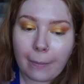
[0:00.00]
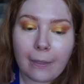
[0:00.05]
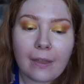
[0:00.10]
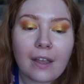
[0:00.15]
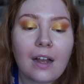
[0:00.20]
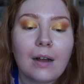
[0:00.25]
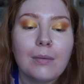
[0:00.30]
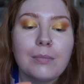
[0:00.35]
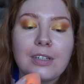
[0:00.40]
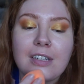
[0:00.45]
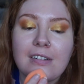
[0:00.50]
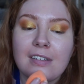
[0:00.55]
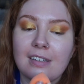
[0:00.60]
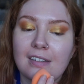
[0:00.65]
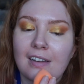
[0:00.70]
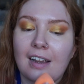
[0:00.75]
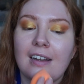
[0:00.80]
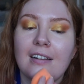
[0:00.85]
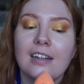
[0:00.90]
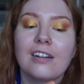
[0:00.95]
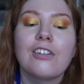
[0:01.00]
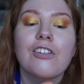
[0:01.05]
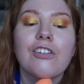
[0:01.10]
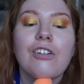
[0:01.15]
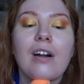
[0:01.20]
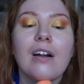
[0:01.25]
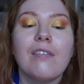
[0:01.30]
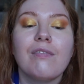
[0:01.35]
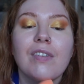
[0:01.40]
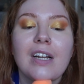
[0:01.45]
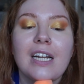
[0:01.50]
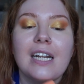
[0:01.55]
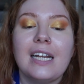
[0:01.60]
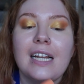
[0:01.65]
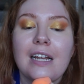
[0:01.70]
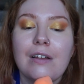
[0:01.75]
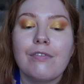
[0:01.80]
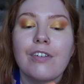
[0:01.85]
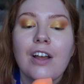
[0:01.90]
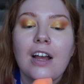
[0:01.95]
comes to Stirling to try and
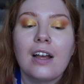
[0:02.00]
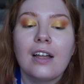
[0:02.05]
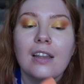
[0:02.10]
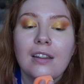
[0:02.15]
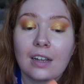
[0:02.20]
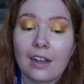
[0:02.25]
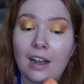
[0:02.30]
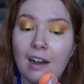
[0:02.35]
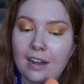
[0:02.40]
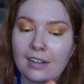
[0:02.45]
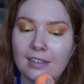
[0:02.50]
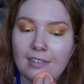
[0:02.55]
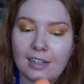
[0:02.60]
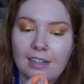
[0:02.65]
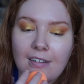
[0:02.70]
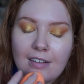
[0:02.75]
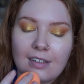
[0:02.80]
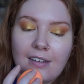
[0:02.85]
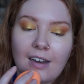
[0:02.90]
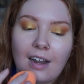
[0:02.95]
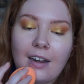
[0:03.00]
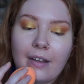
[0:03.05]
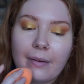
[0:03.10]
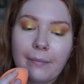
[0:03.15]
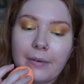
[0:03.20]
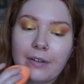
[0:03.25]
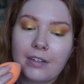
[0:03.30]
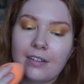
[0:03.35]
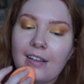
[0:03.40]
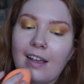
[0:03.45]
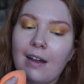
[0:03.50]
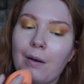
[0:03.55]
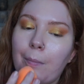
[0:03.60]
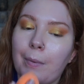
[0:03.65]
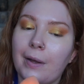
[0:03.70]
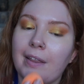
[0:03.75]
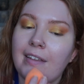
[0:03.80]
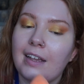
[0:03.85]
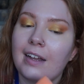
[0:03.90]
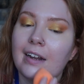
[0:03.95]
relieve the castle at Stirling, which is held
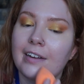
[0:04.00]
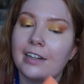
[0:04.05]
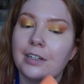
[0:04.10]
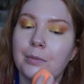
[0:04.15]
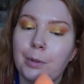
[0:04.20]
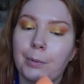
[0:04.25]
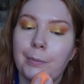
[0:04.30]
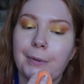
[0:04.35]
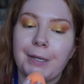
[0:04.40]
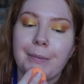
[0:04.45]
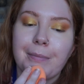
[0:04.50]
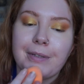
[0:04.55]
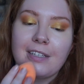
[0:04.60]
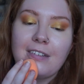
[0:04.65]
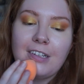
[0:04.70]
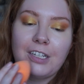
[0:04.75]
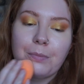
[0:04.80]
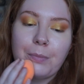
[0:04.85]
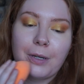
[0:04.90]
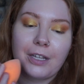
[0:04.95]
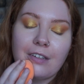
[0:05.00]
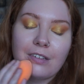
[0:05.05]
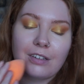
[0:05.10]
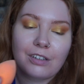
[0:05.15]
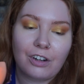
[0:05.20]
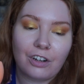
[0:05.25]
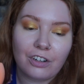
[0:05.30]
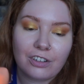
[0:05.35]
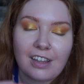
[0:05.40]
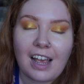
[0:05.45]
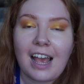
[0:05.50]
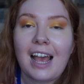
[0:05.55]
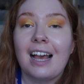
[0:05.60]
by the English but being besieged by the Scots.